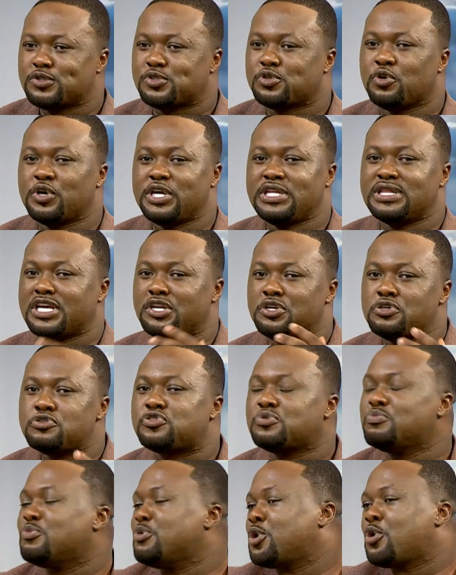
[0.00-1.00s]
So in the
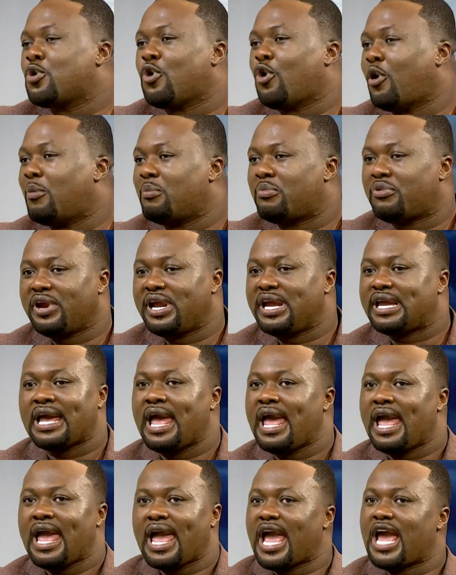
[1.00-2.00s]
newsroom, we go on break
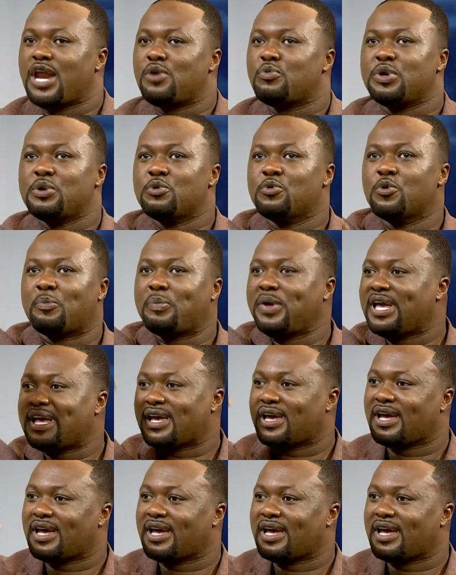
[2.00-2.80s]
and we will pick